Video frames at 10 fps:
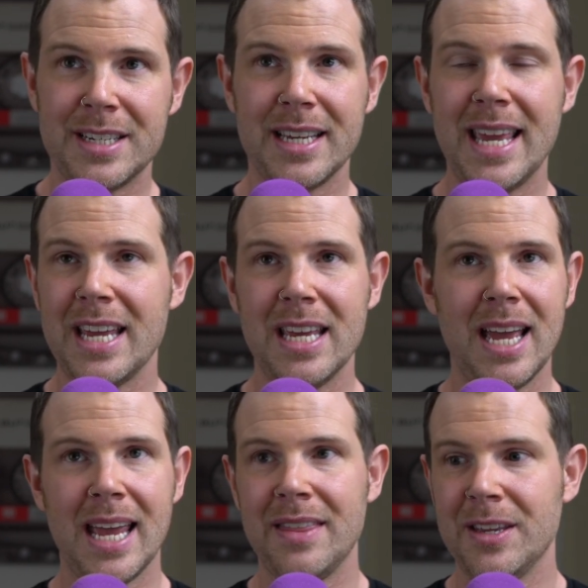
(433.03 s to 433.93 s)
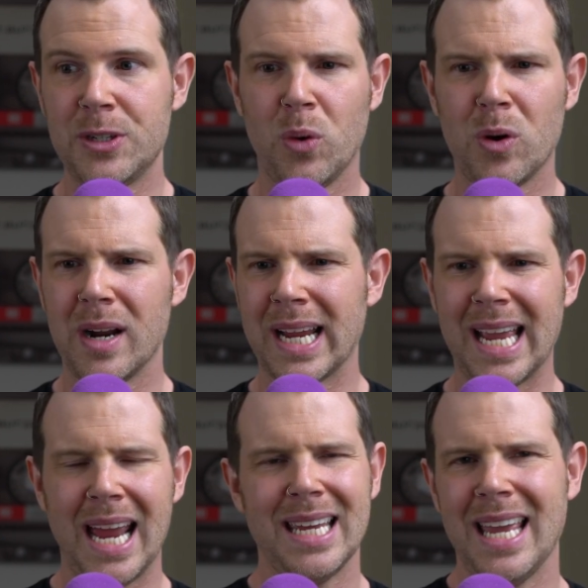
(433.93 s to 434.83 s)
to get you in the door and
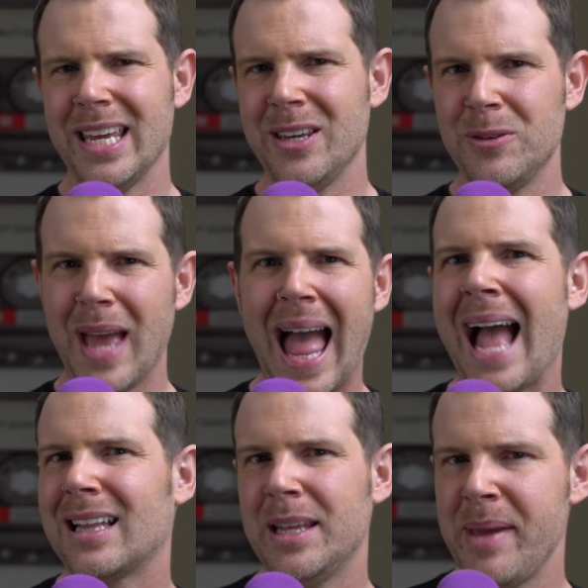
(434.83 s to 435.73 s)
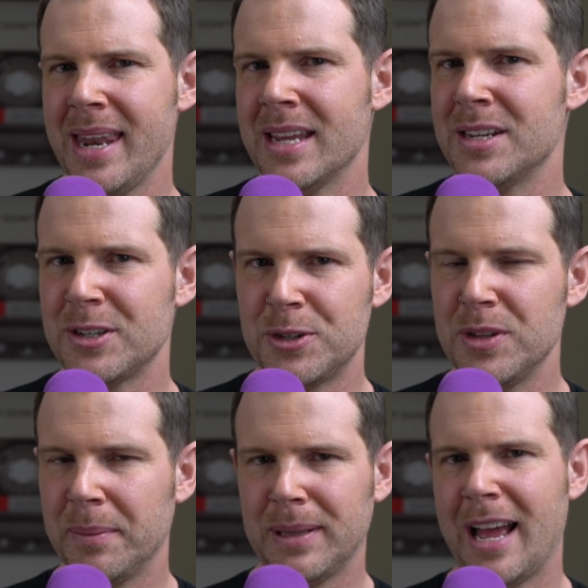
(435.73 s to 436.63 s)
kind of get you acclimated to
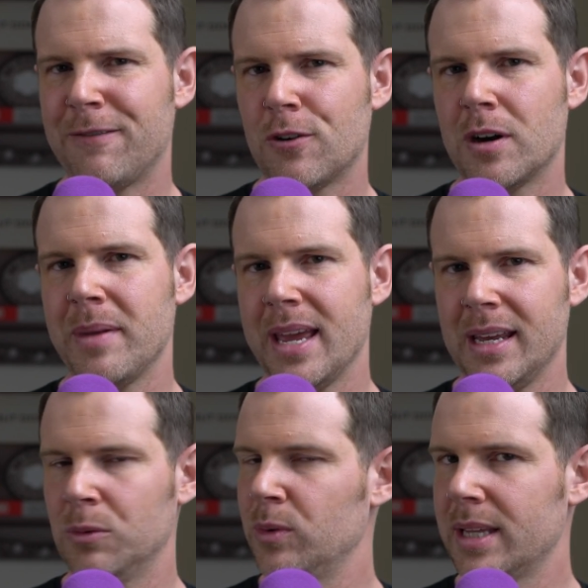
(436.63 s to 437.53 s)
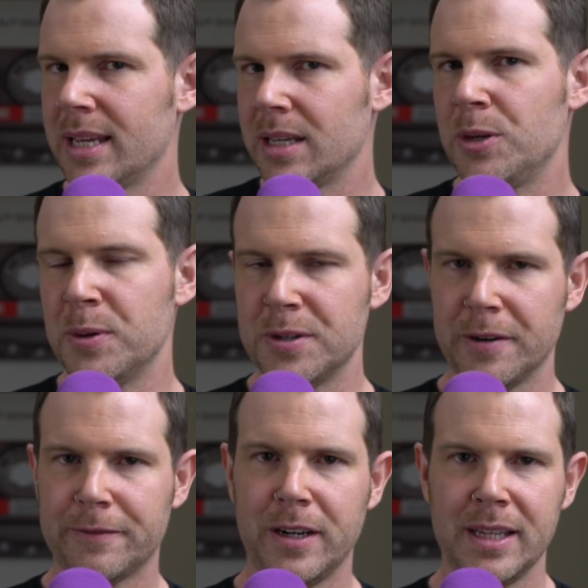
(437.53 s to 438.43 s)
the platform in a really user
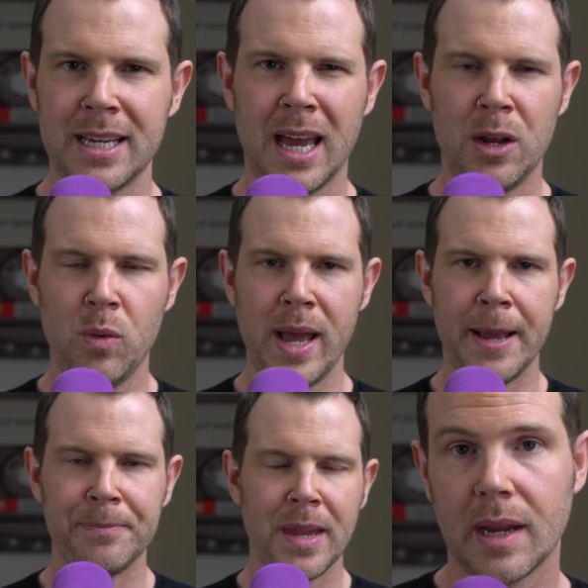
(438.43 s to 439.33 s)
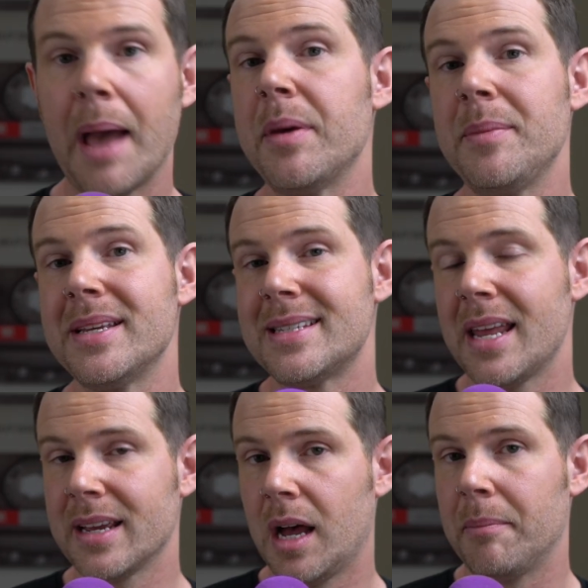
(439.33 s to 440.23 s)
friendly kind of way. I'm going to be
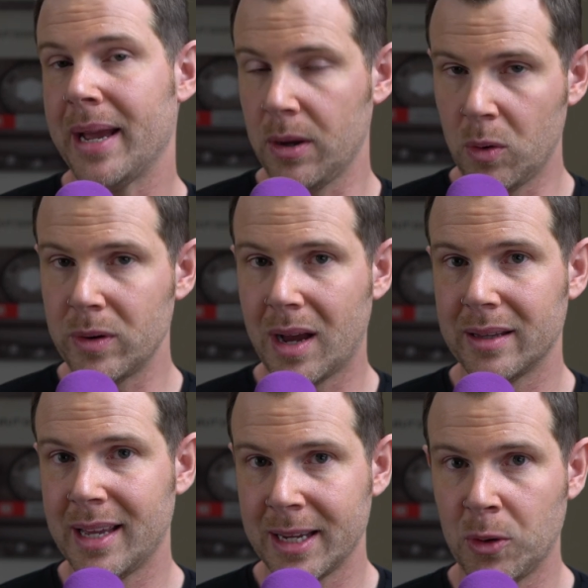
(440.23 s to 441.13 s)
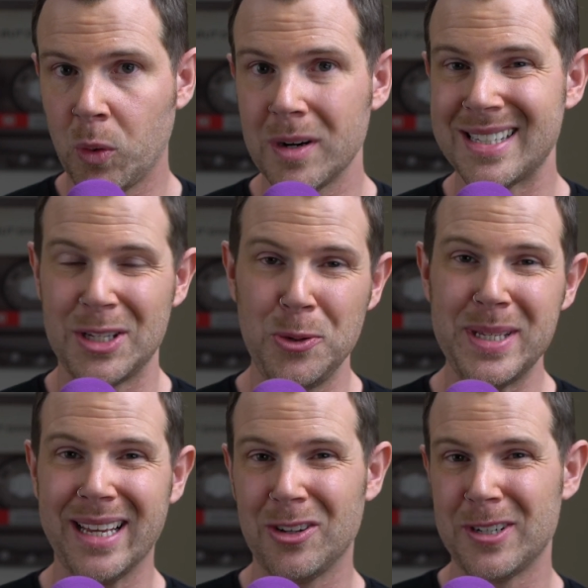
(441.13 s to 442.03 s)
setting up my own online course
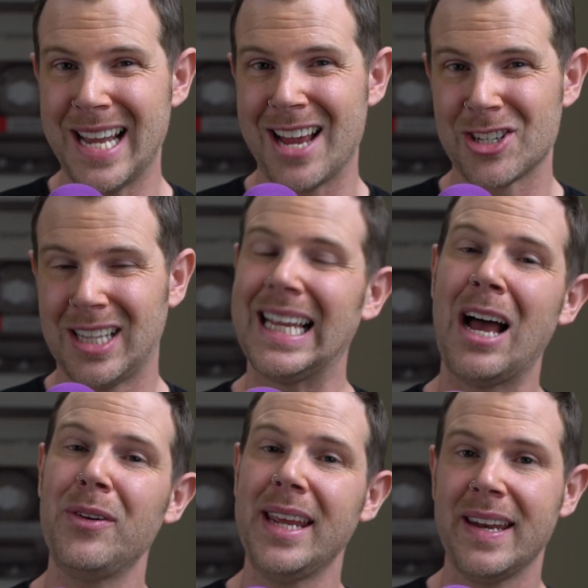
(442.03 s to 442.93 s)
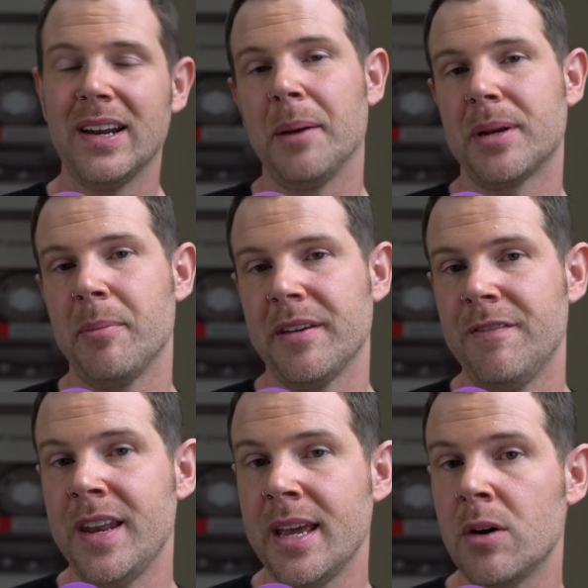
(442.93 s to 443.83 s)
using LearnDash Cloud in an upcoming
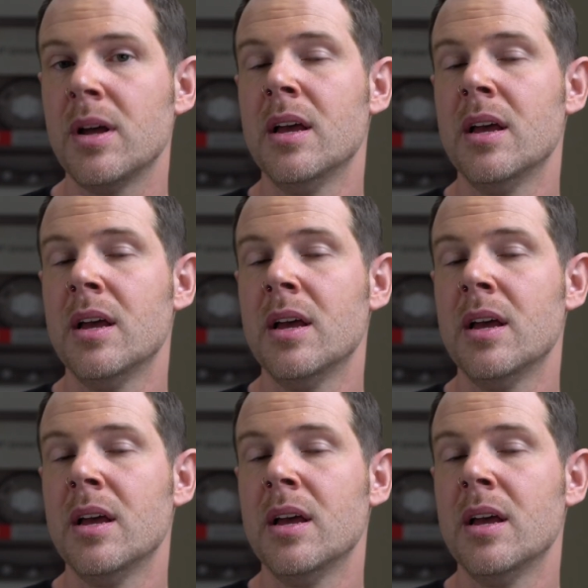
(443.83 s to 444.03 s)
video.